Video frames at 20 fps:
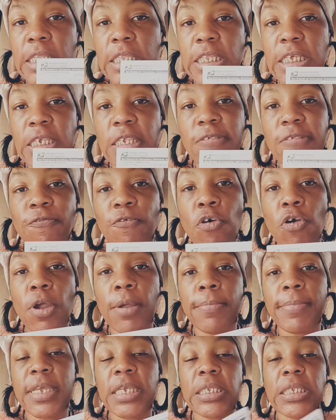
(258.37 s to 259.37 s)
This
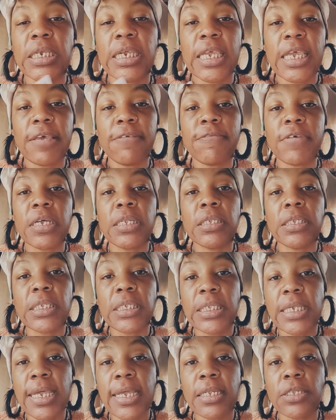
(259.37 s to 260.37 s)
form is to give
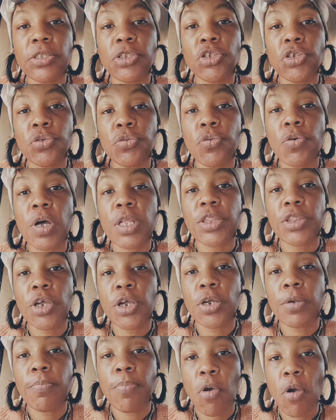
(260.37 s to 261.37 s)
consent to a
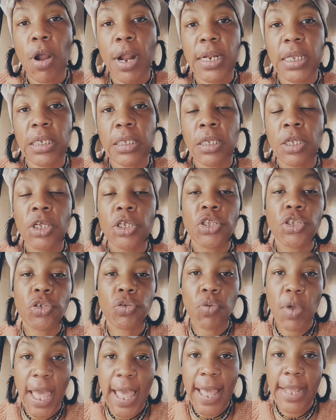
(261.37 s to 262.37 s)
third party
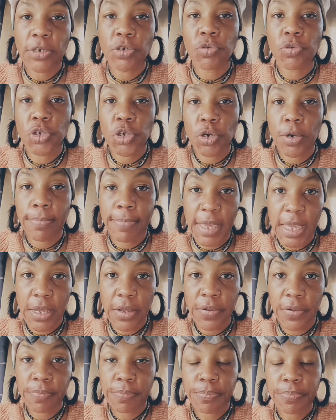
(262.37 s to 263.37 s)
to handle your
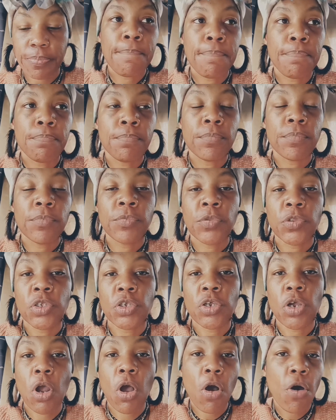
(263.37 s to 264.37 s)
mail.
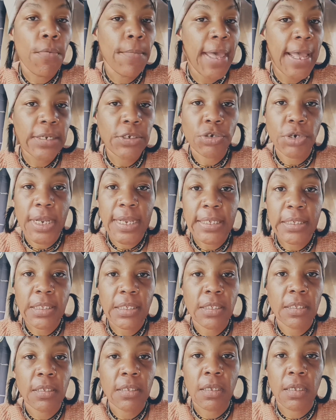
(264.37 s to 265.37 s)
Your home
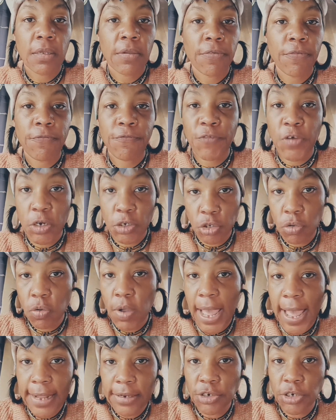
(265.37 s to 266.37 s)
address, virtual
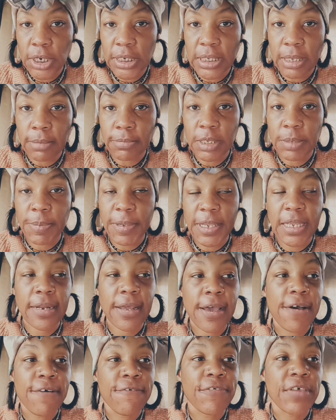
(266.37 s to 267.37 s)
address I'm speaking
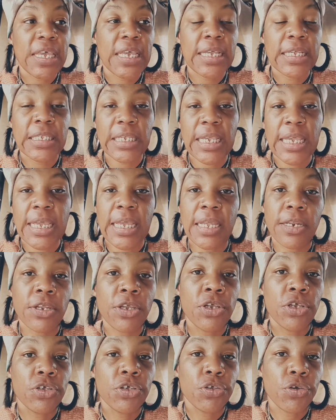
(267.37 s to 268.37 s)
of, is
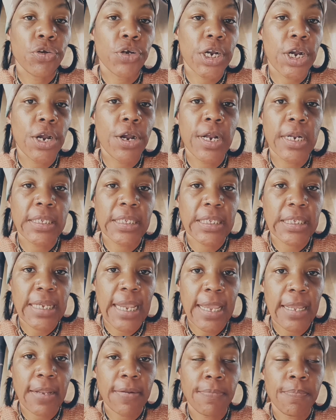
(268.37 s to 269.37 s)
in your current
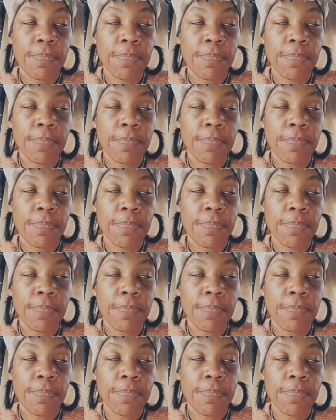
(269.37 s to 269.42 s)
state.